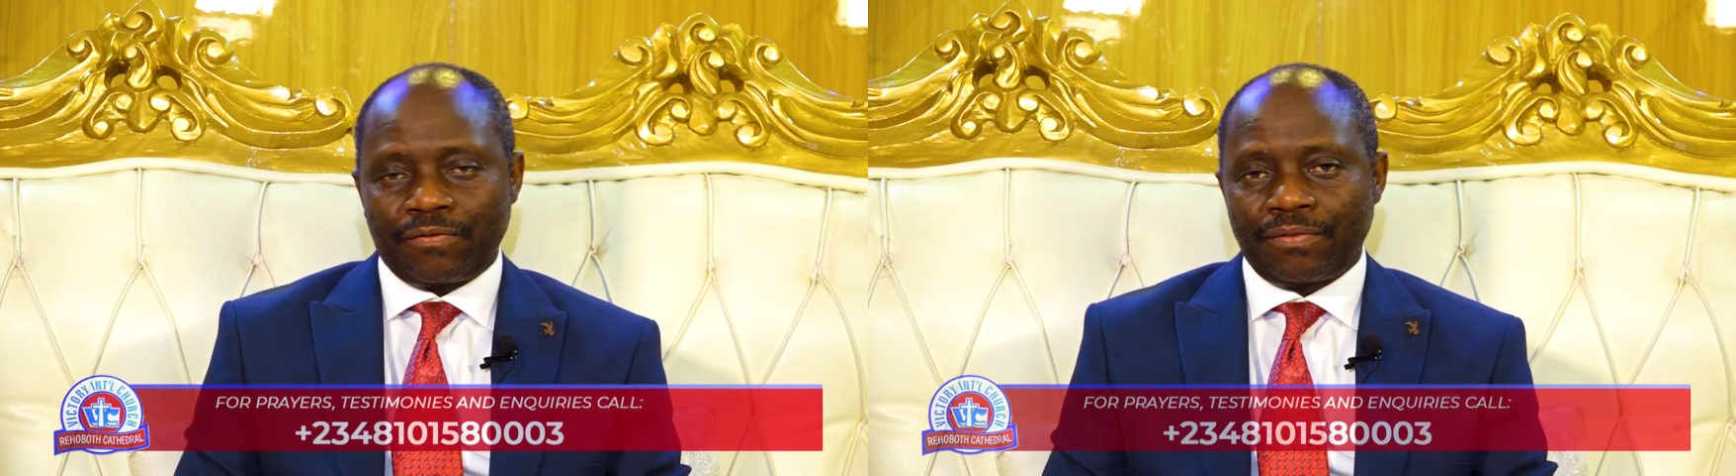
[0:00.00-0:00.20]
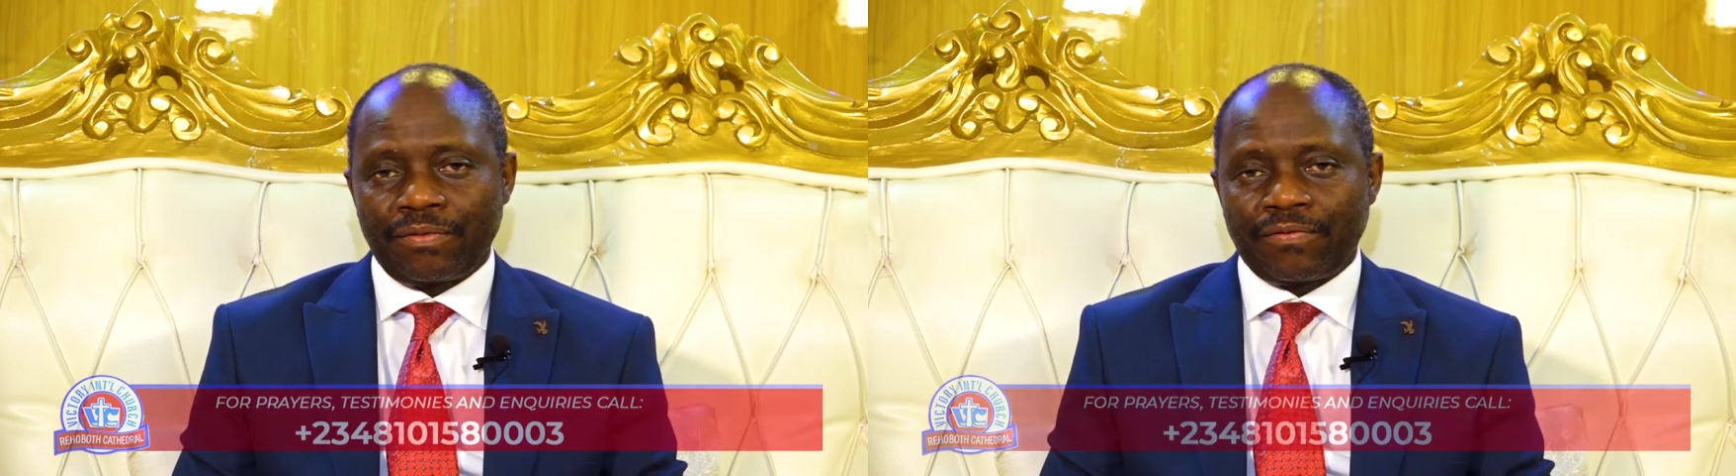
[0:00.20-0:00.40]

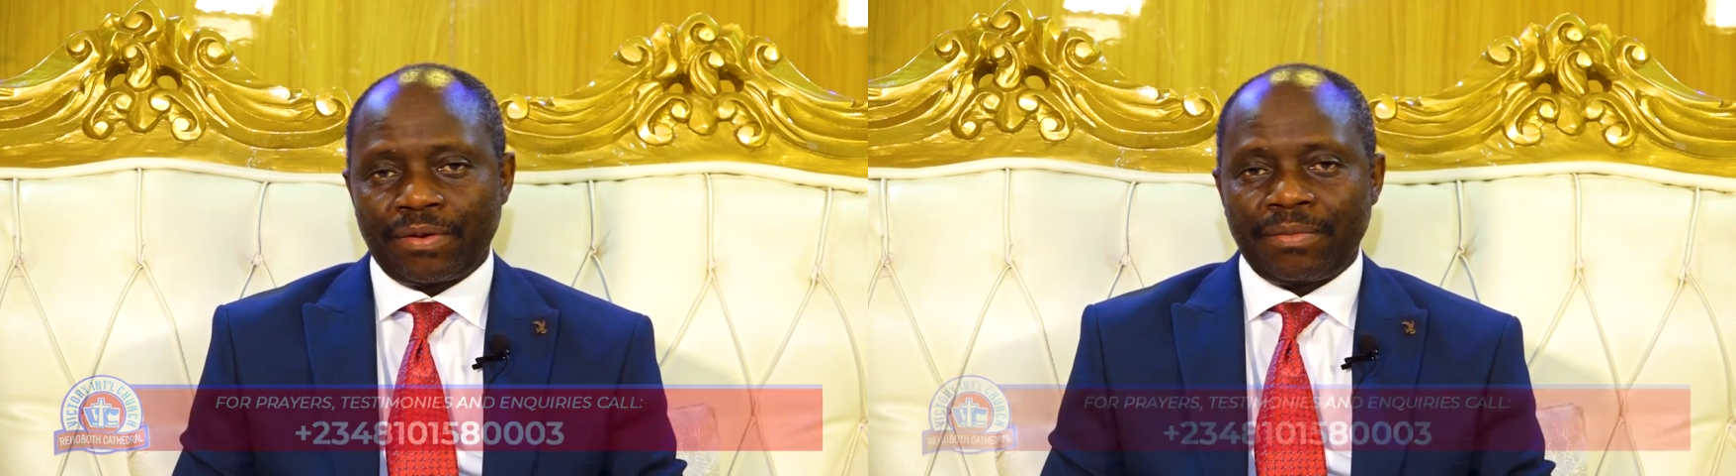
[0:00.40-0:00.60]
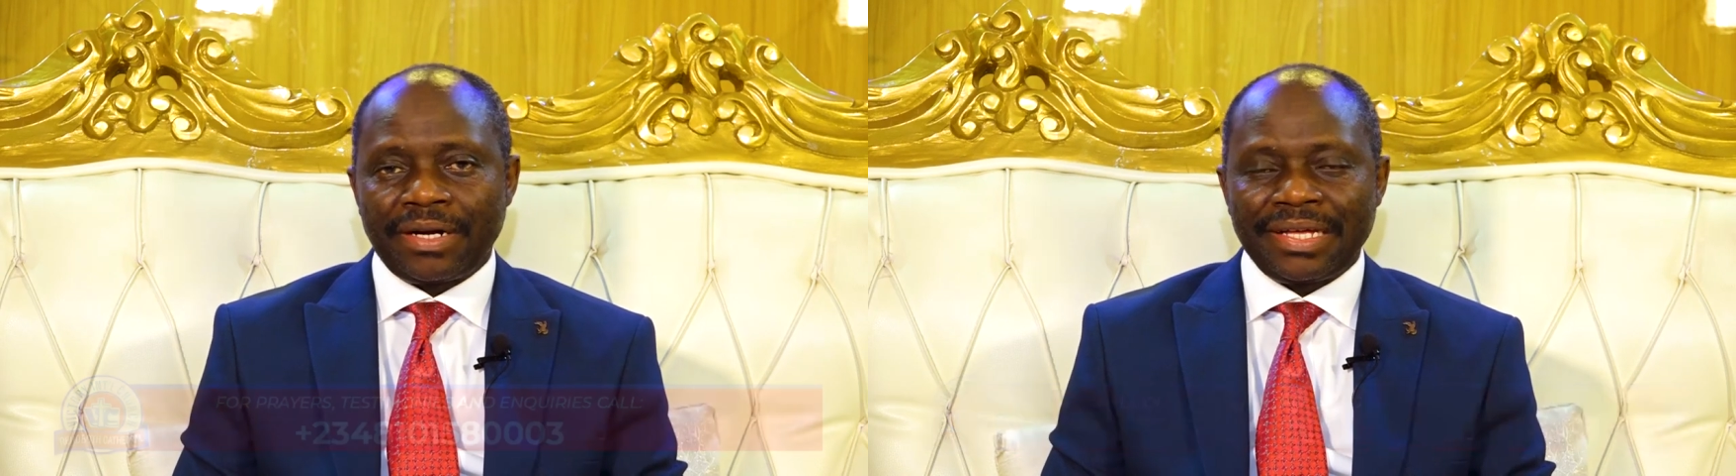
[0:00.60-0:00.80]

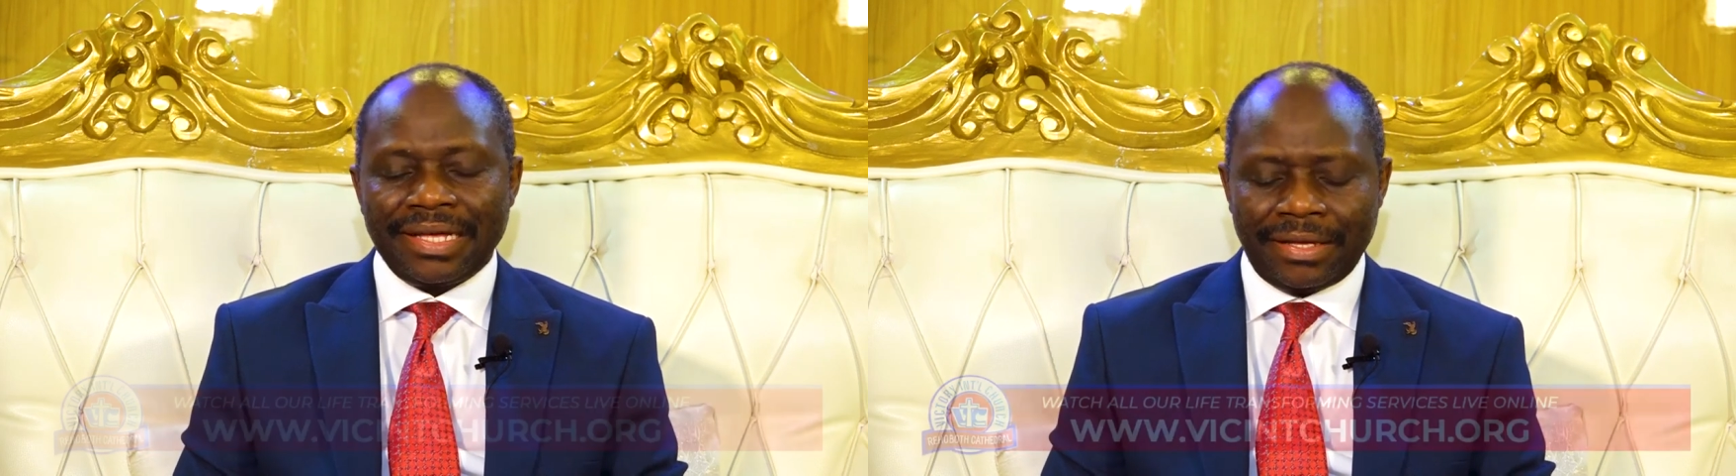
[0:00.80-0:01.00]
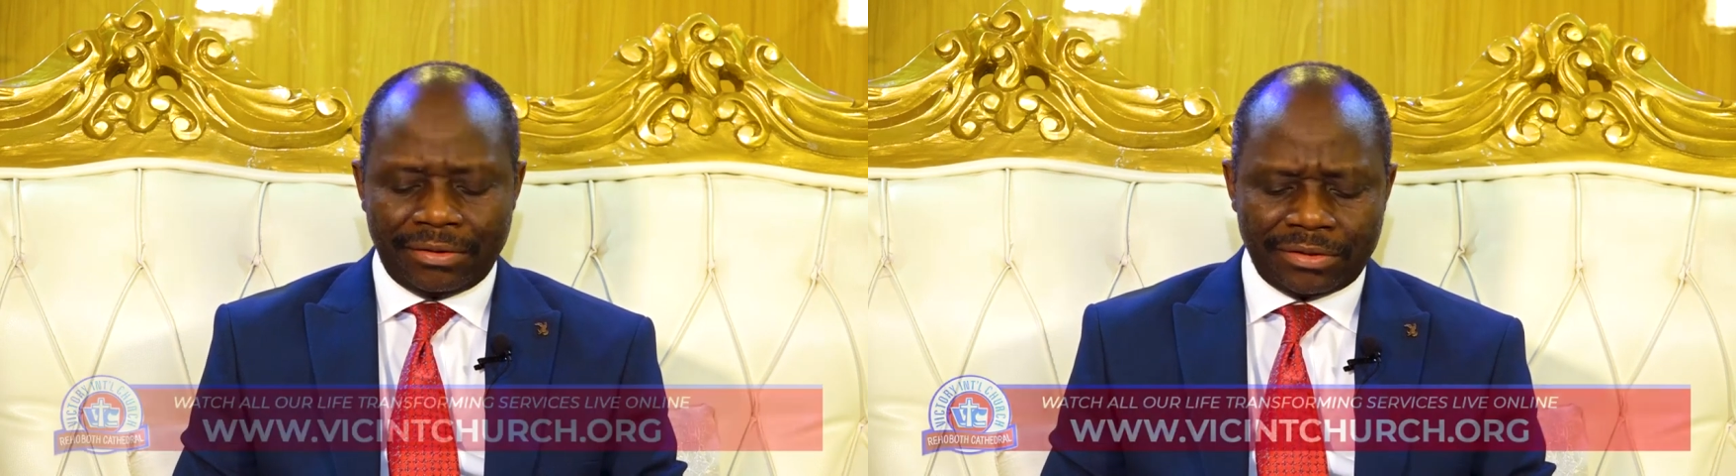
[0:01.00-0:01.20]
February
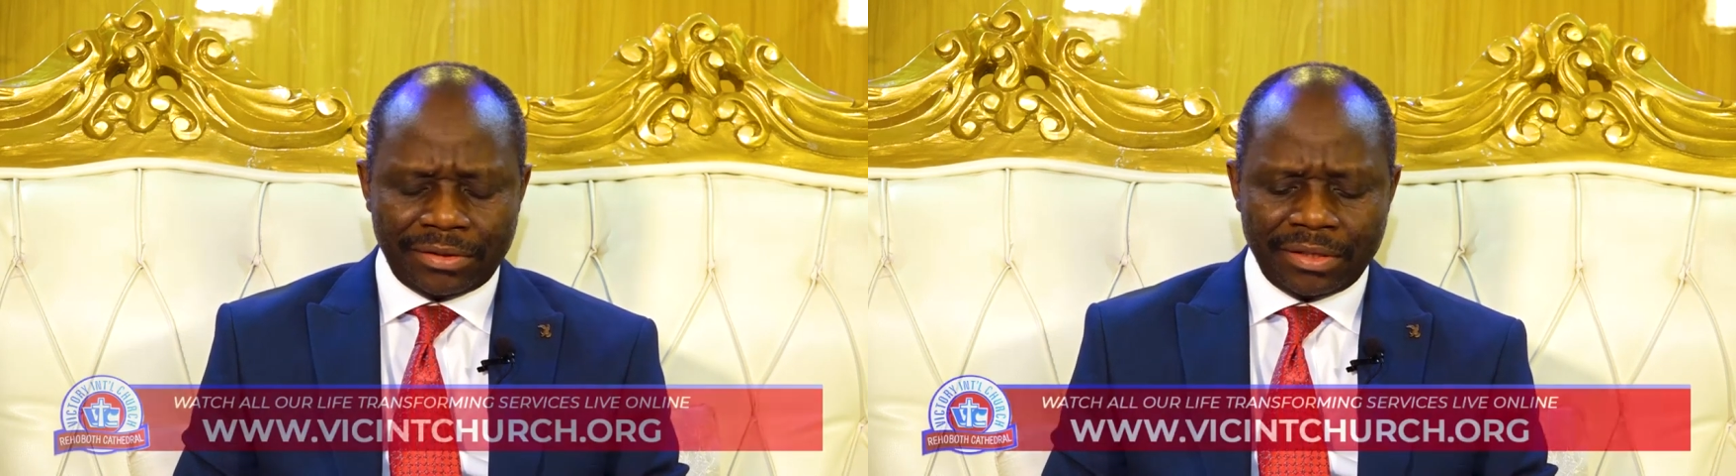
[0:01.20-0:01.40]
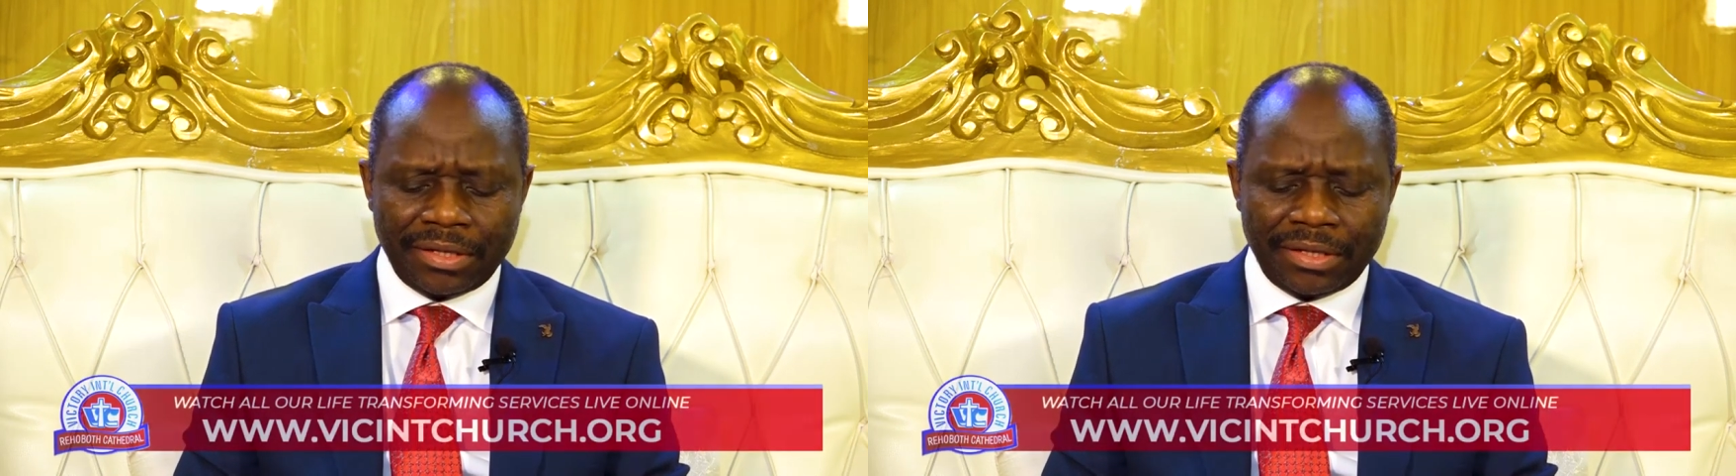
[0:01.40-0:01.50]
8.